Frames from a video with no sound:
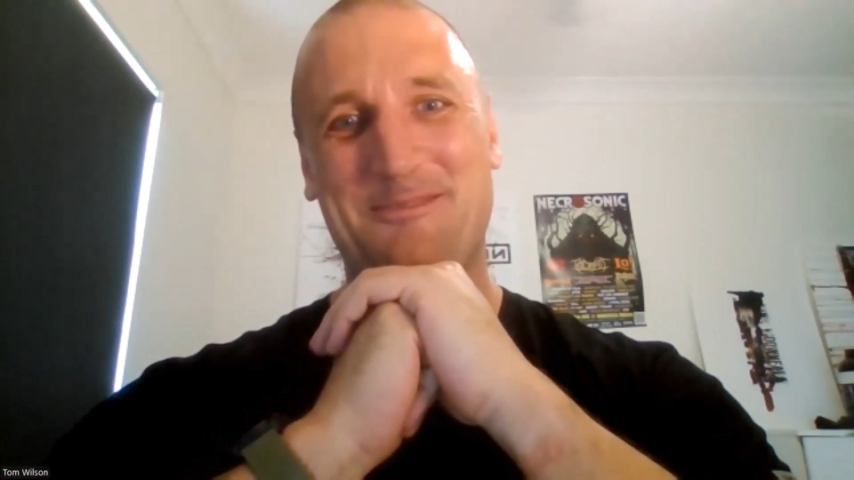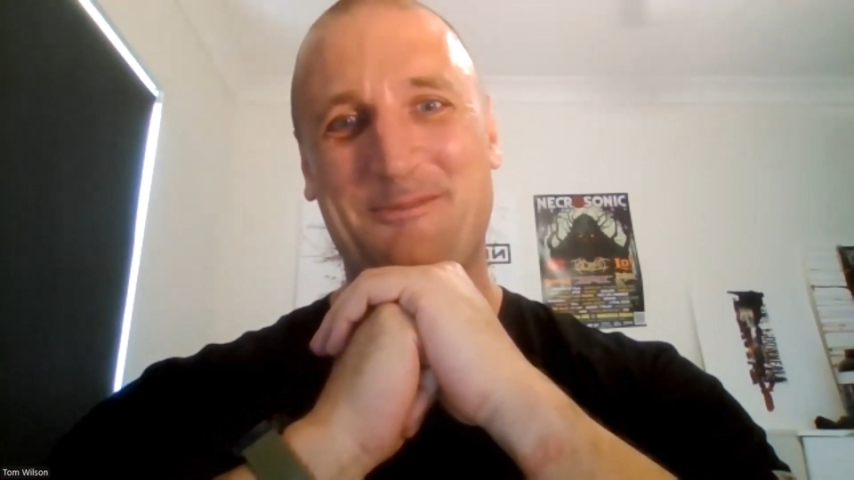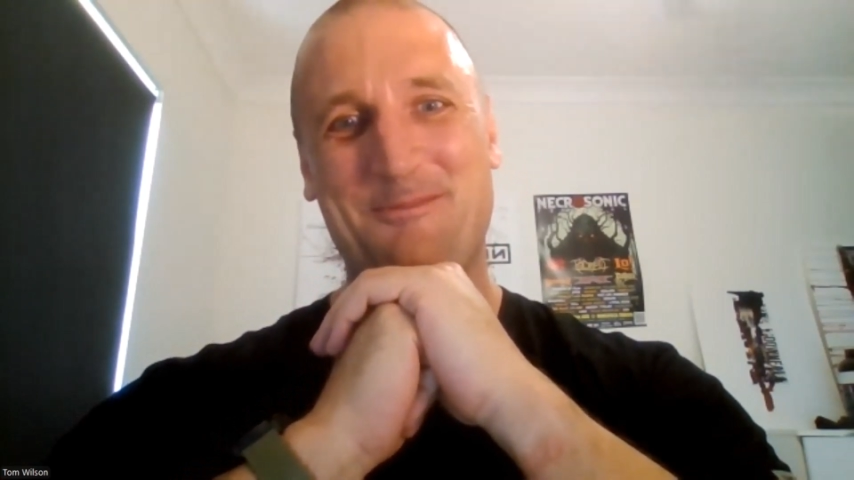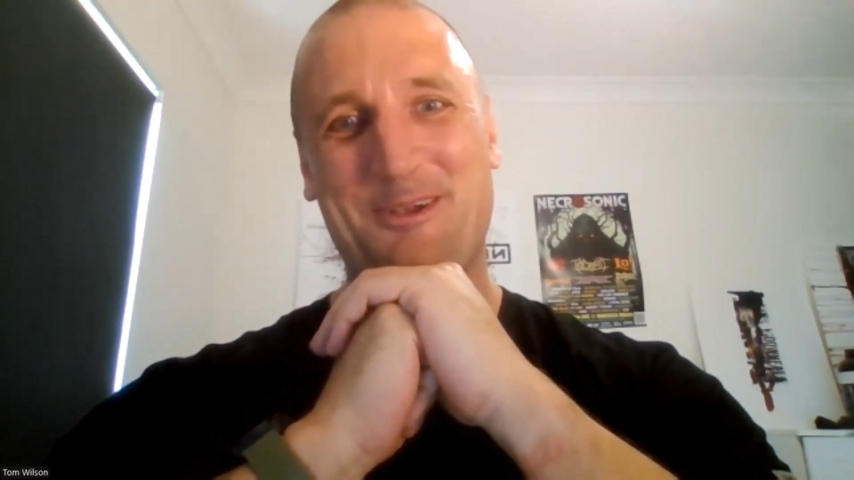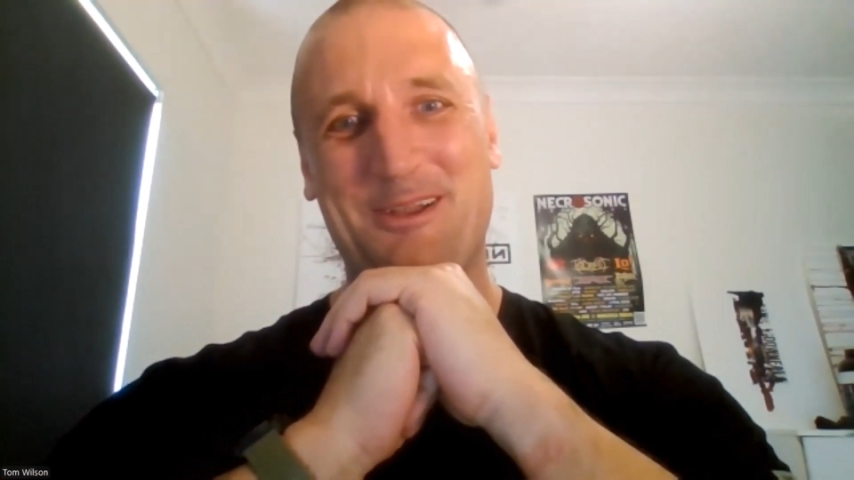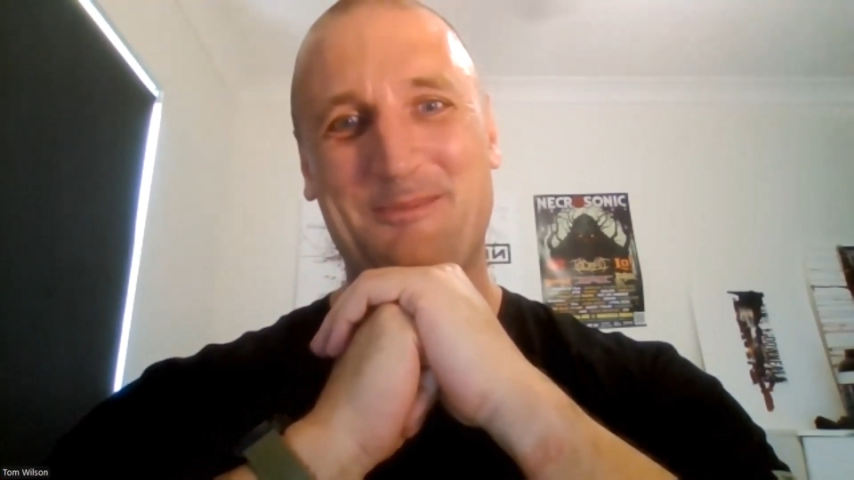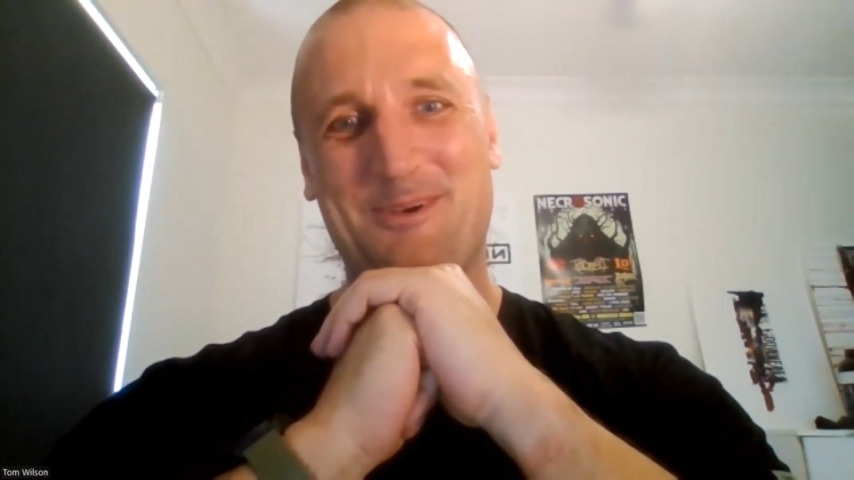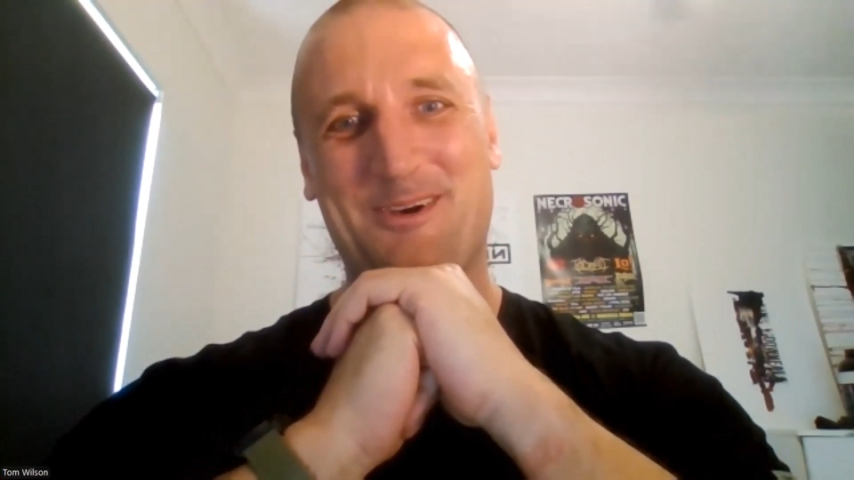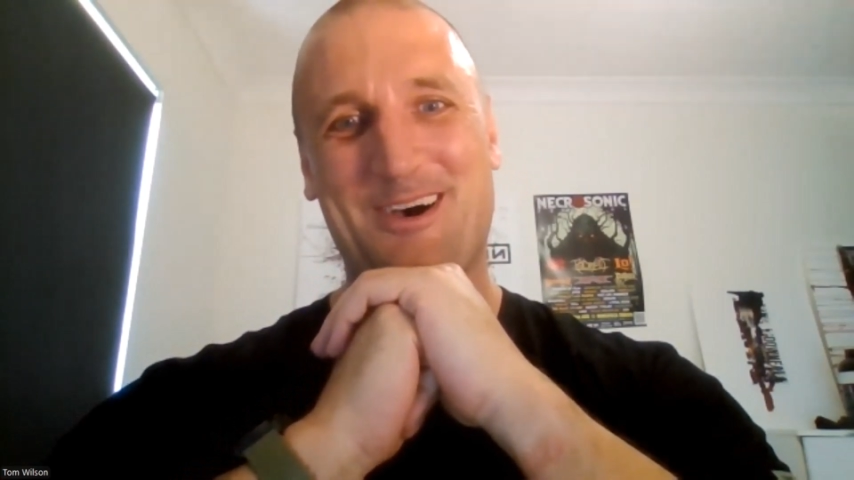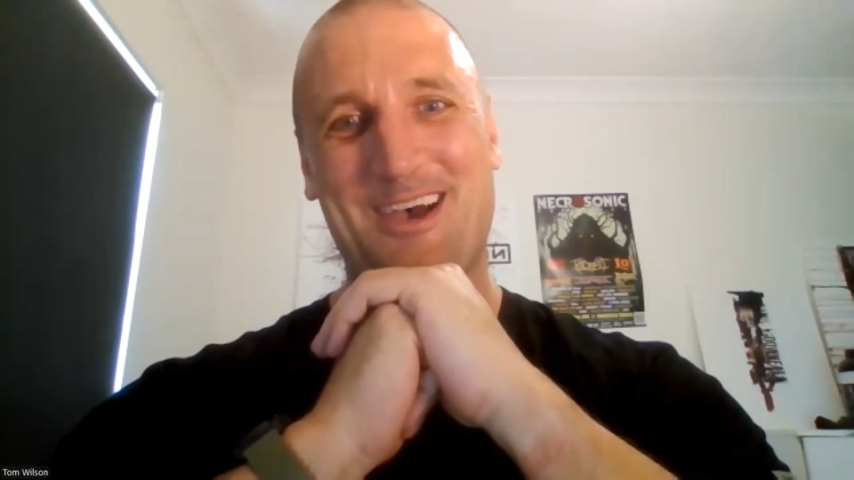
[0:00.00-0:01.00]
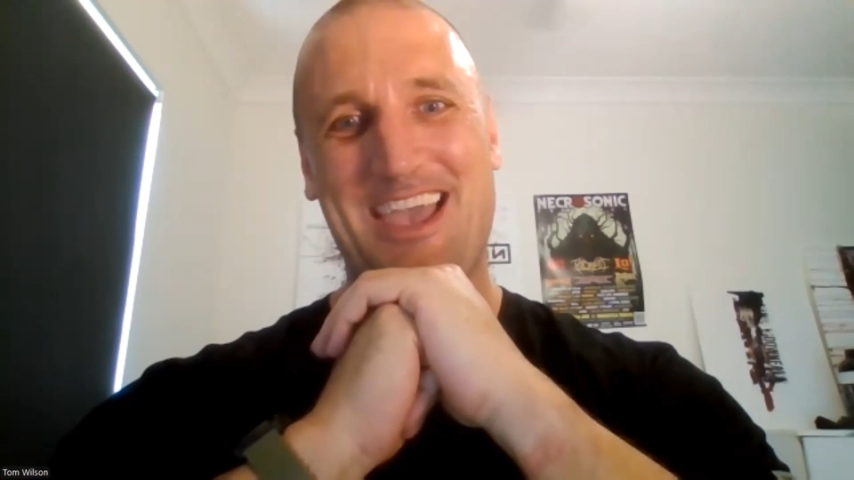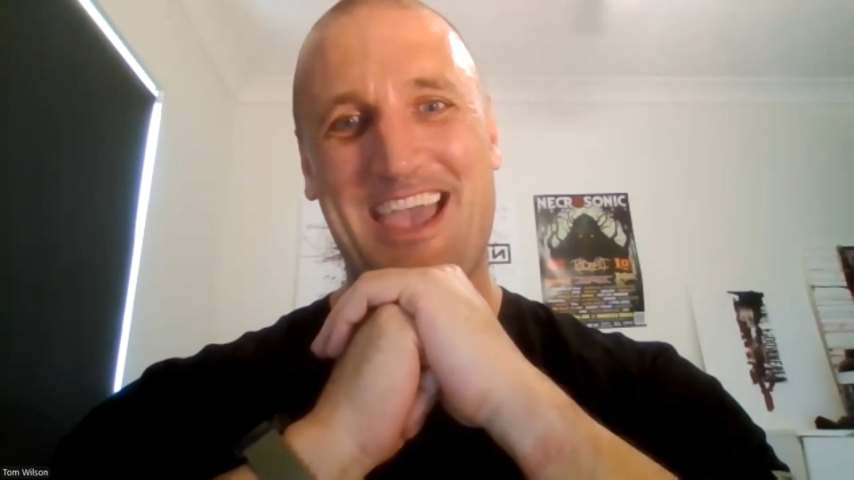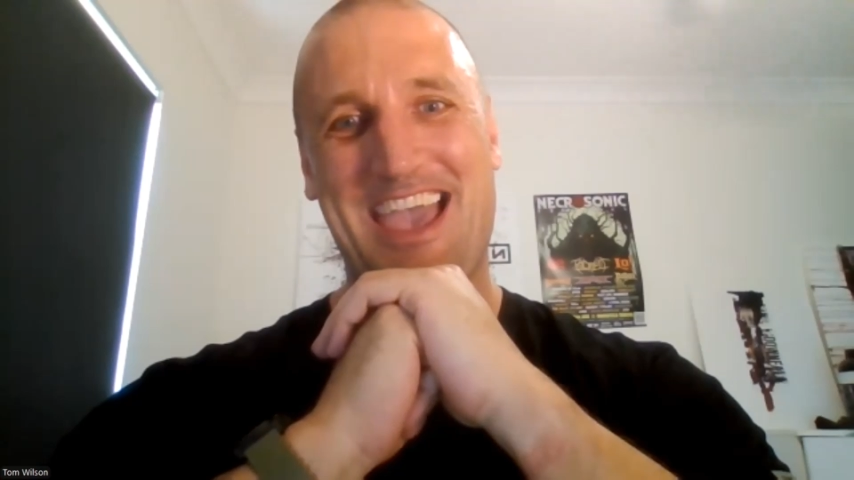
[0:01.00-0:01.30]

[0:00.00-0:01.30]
of American Pie,